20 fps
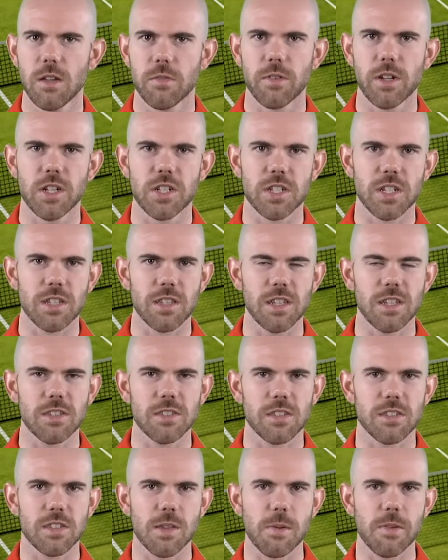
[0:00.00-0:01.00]
reached at
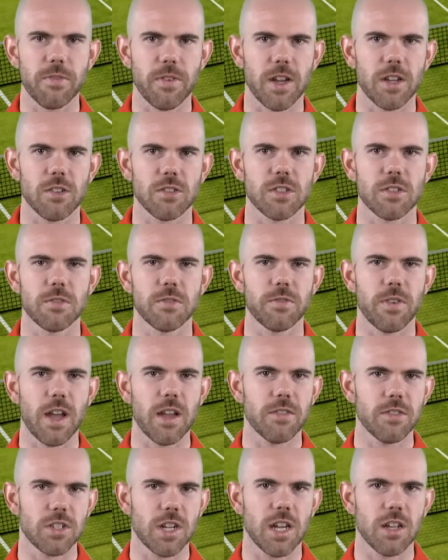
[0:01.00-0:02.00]
least the semifinals in
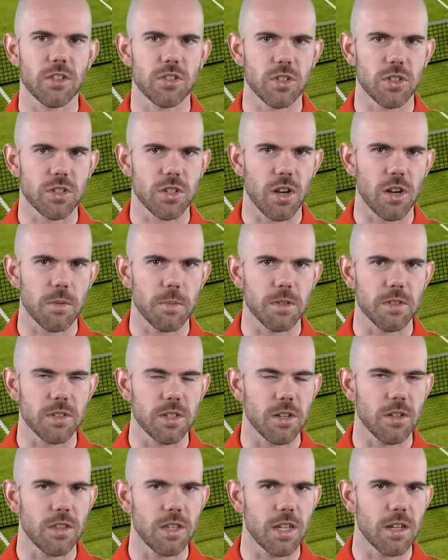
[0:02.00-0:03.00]
5 challenger tournaments
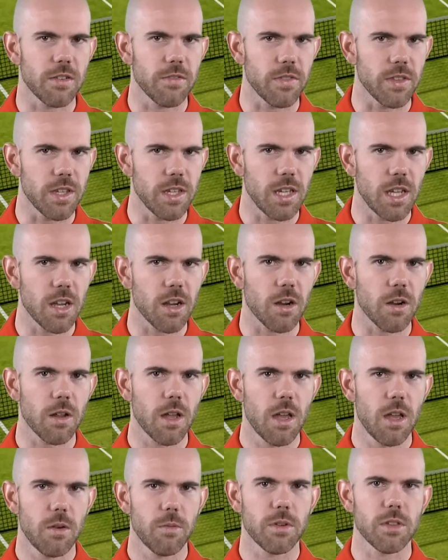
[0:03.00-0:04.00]
near the end of the year,
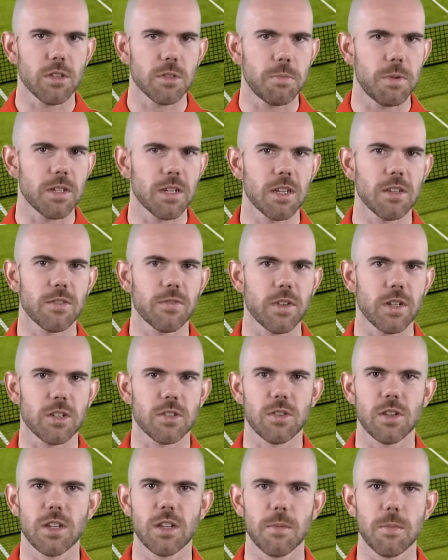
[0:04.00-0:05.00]
with his biggest
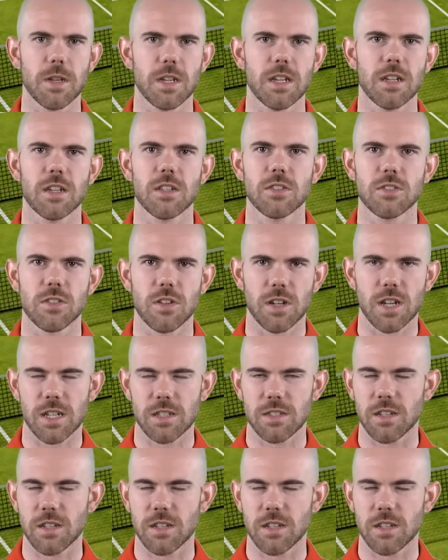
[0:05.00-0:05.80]
victory coming against Sergei